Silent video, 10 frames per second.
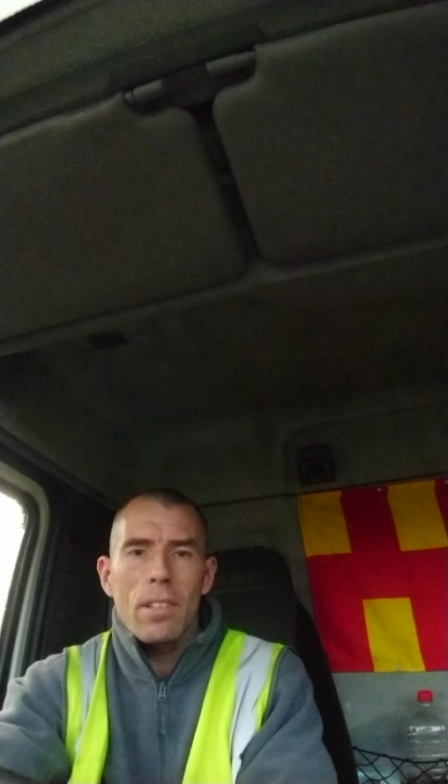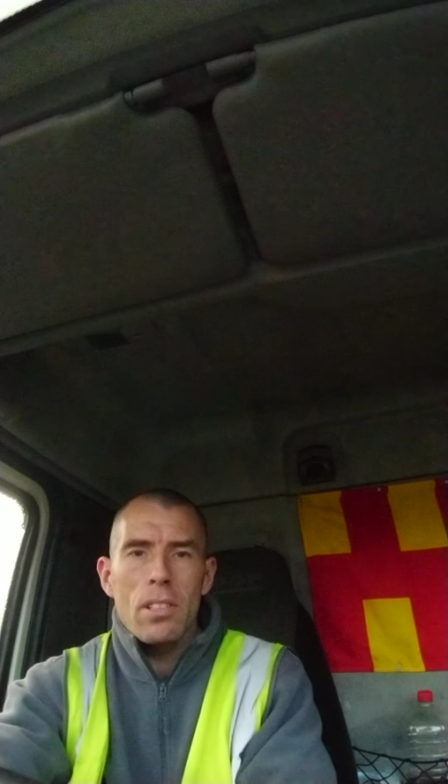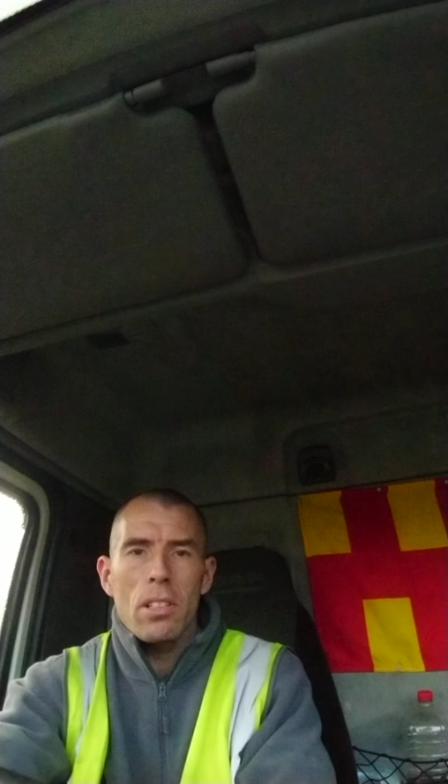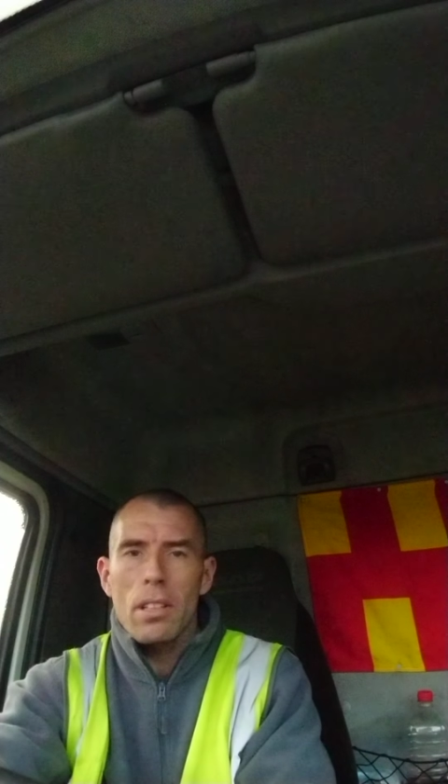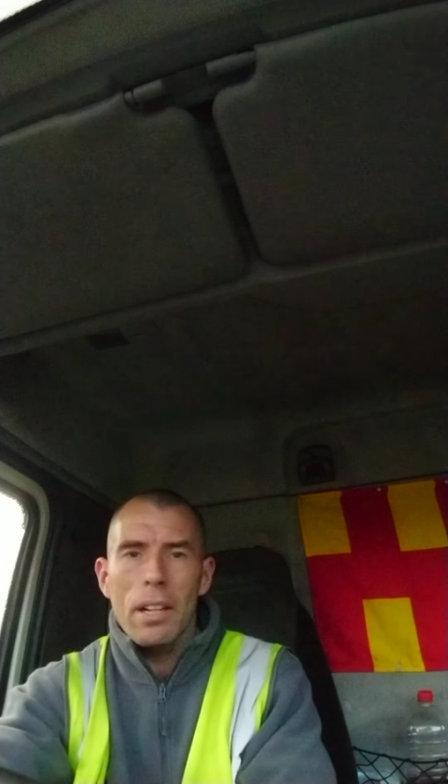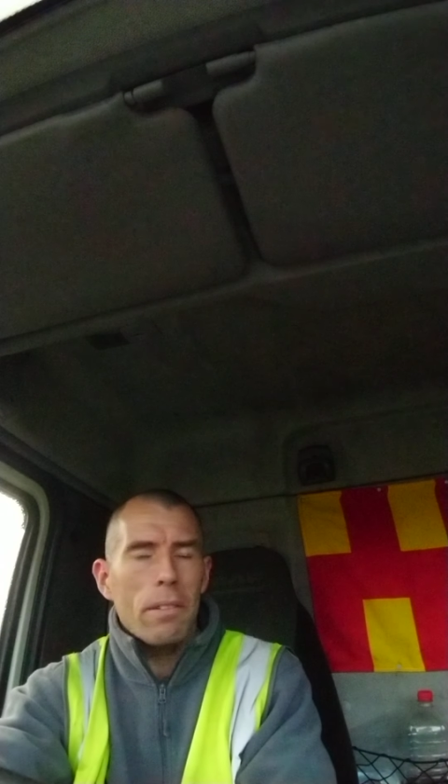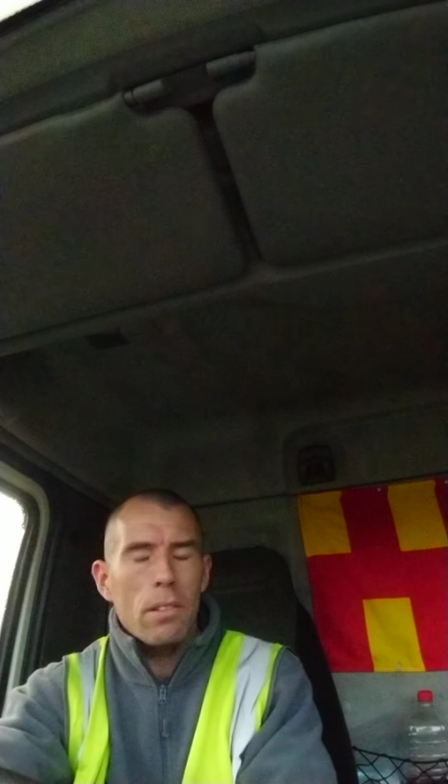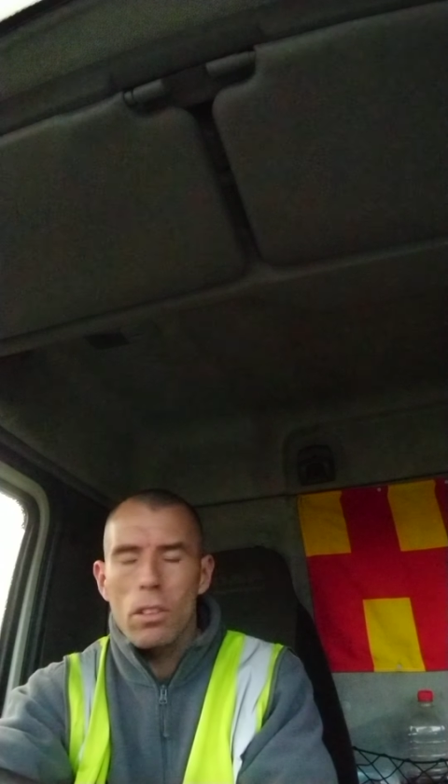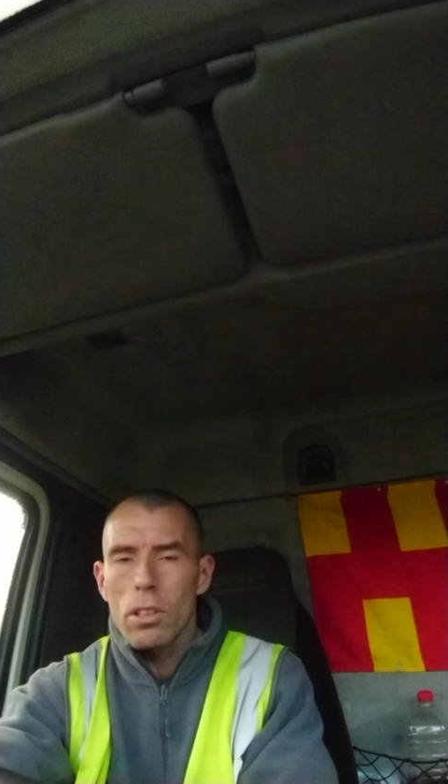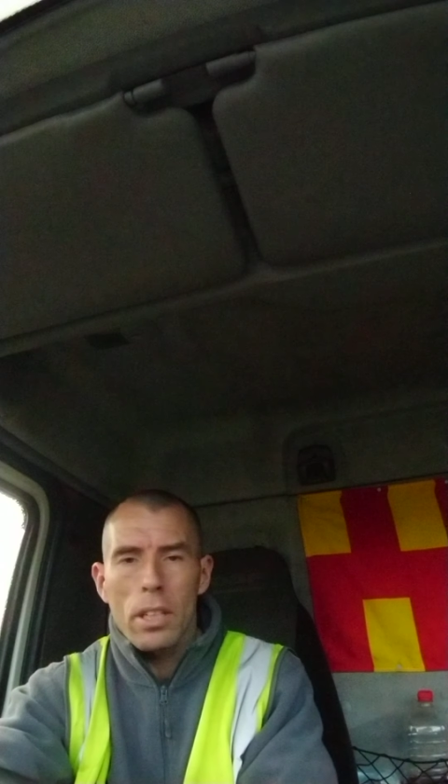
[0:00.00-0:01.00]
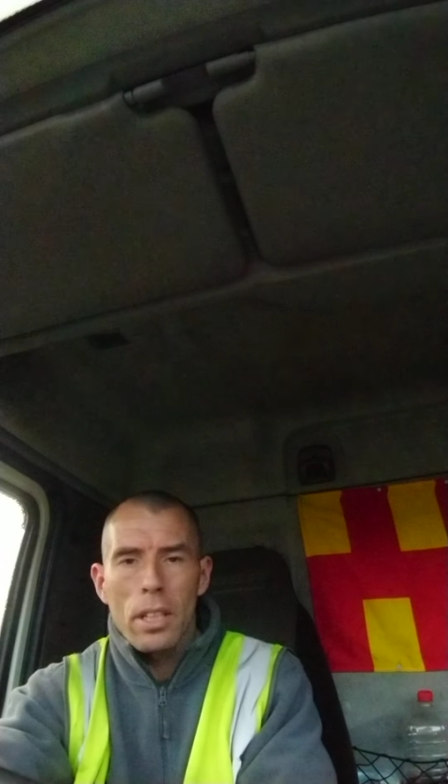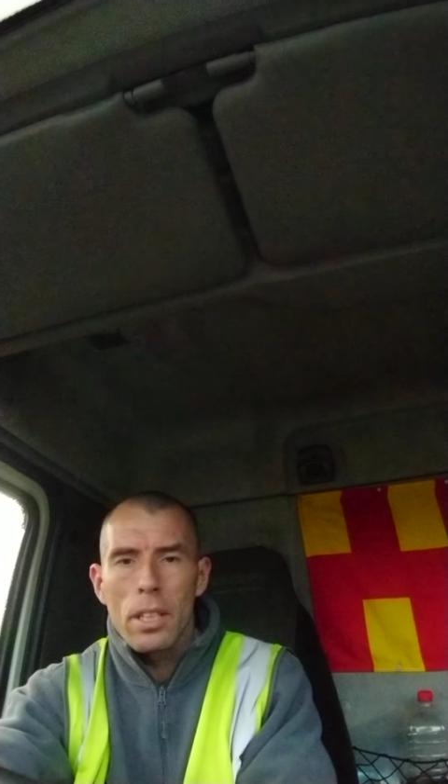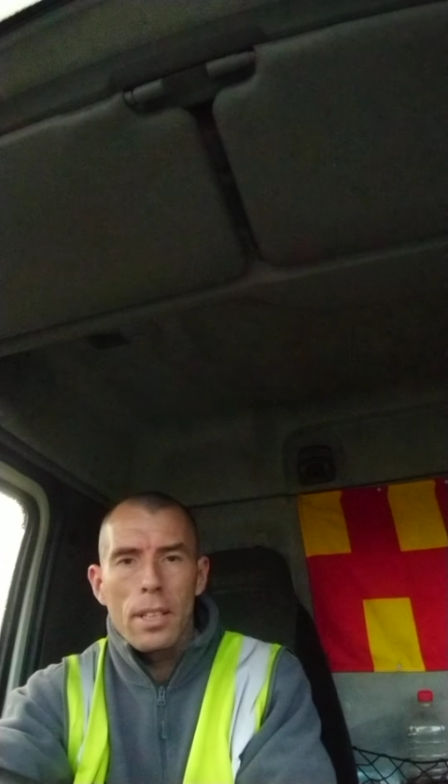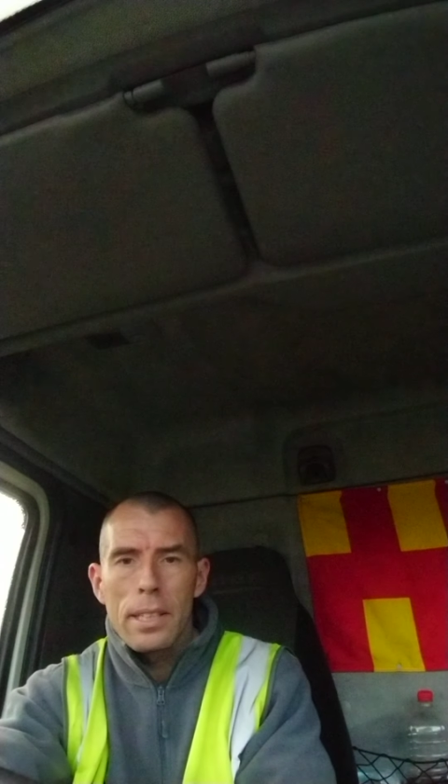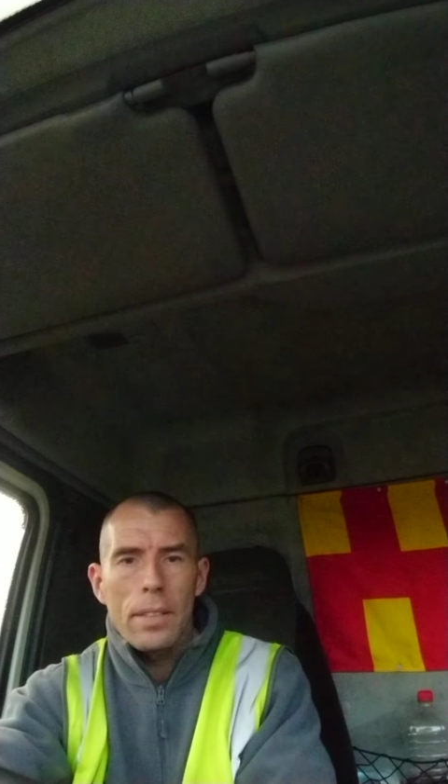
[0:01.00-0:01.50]
This is, look,
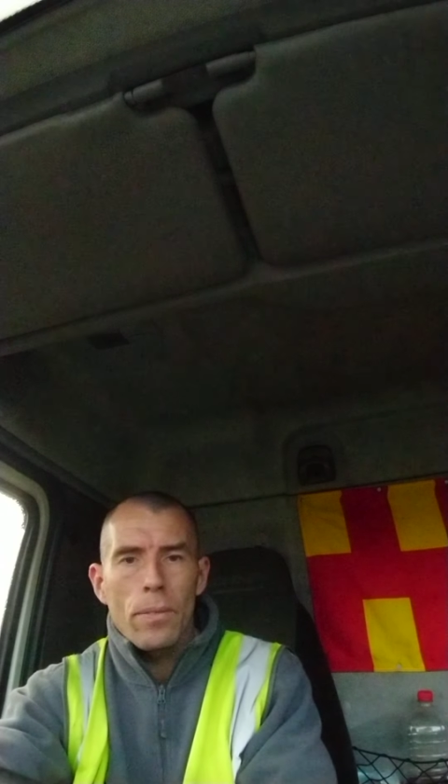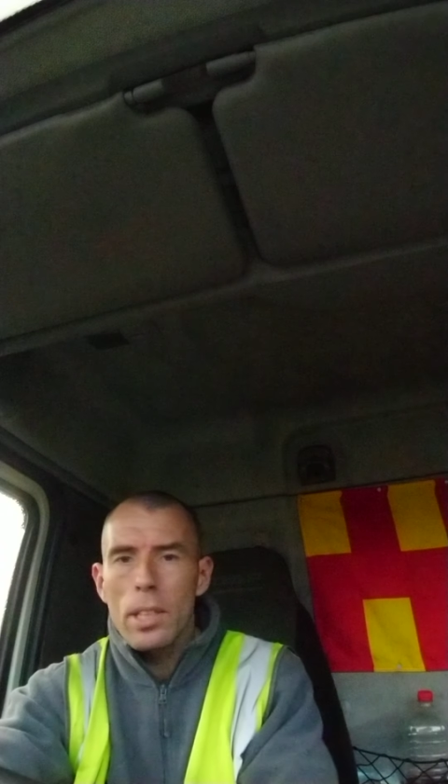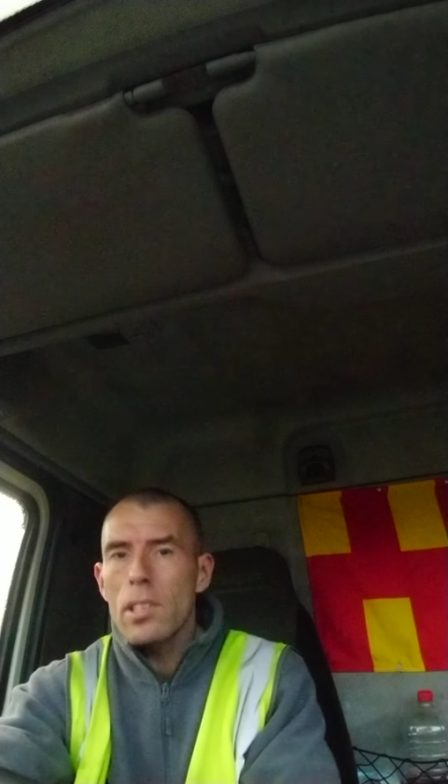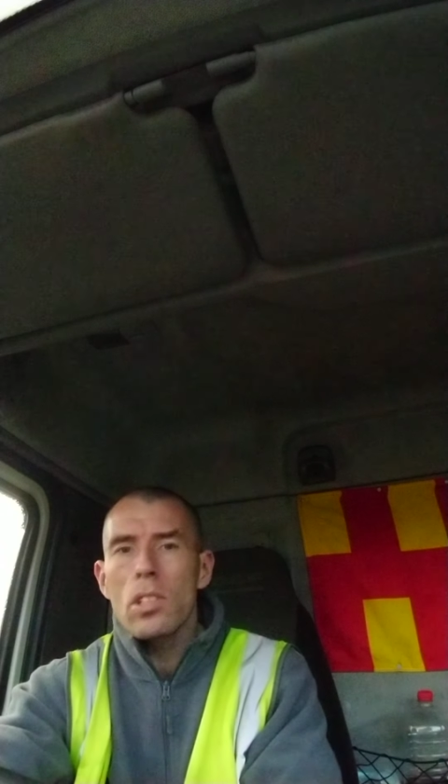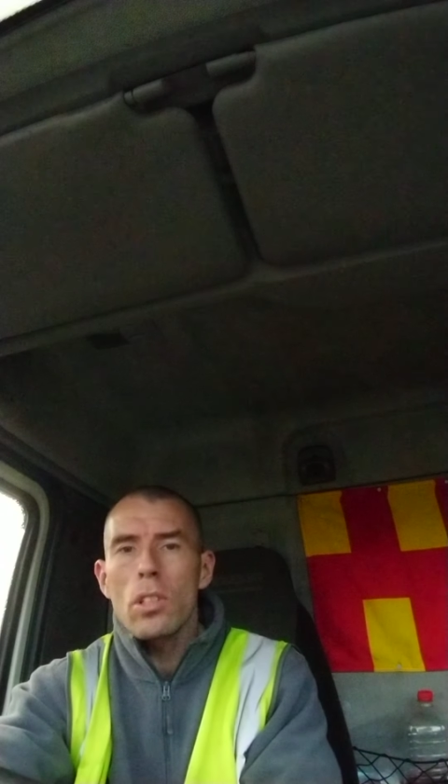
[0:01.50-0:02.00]
this